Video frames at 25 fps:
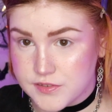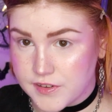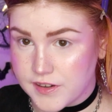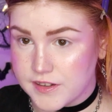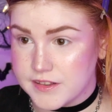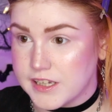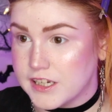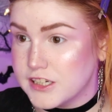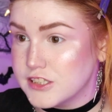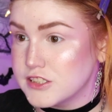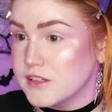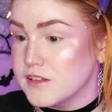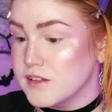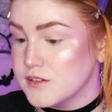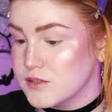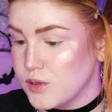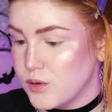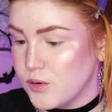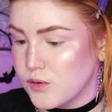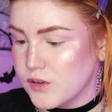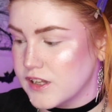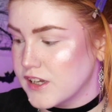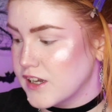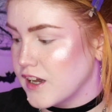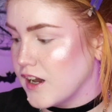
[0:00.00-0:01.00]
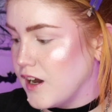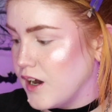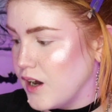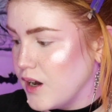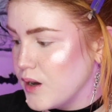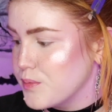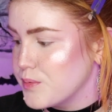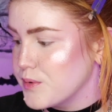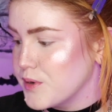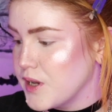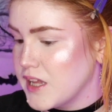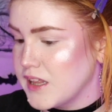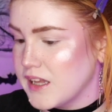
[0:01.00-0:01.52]
foundation is holding
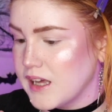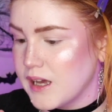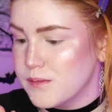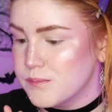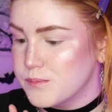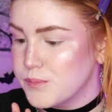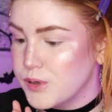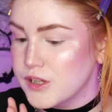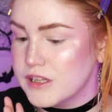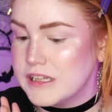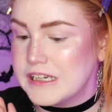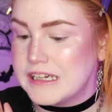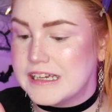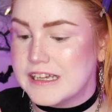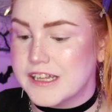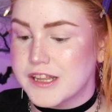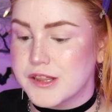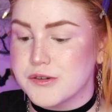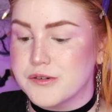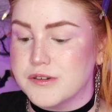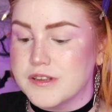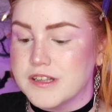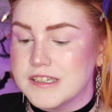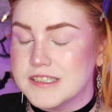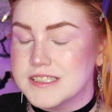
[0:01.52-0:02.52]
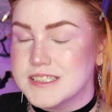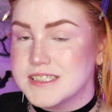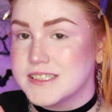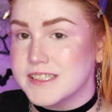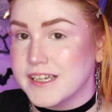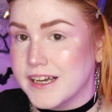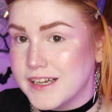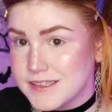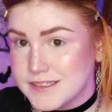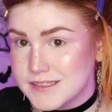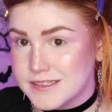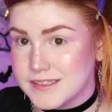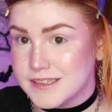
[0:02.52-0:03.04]
up, and I'm putting it through the
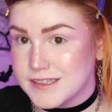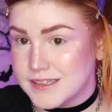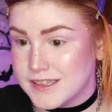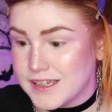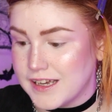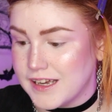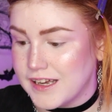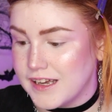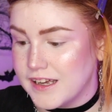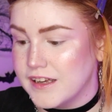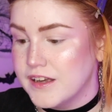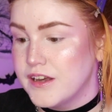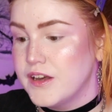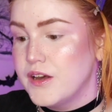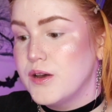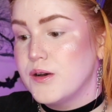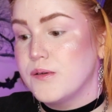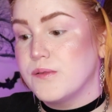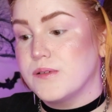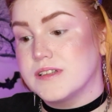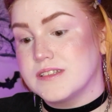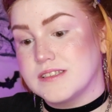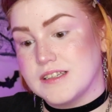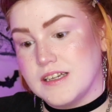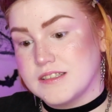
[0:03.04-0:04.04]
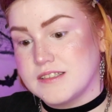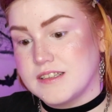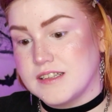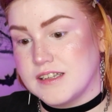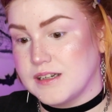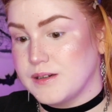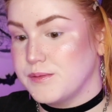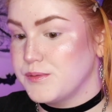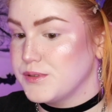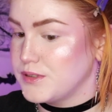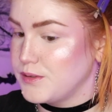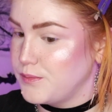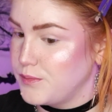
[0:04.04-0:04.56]
test today with testing it
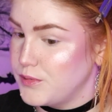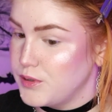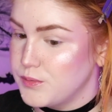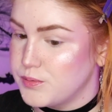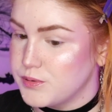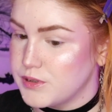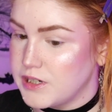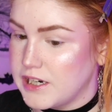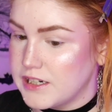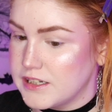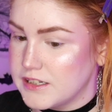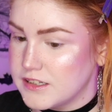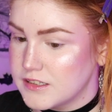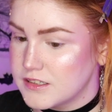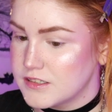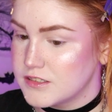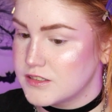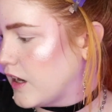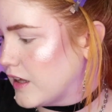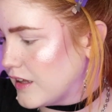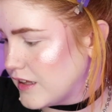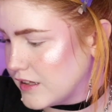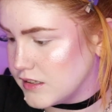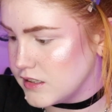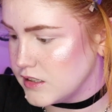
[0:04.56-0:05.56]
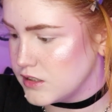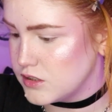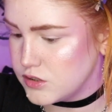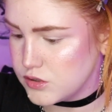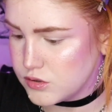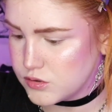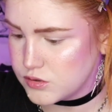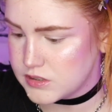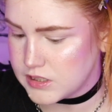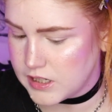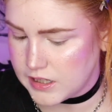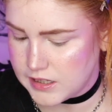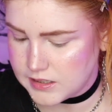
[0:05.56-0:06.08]
with some new products. And I did do
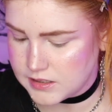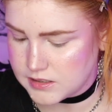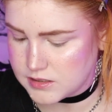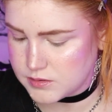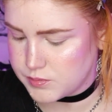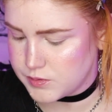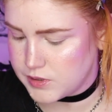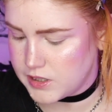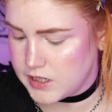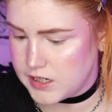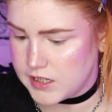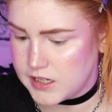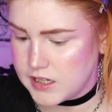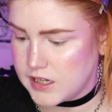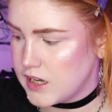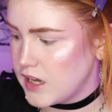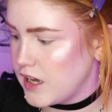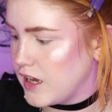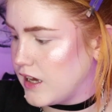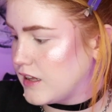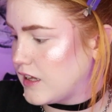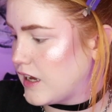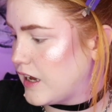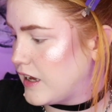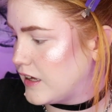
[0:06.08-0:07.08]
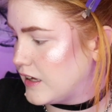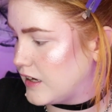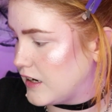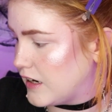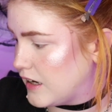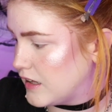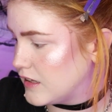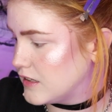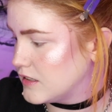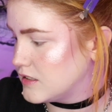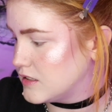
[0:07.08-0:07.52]
setting spray, and I gotta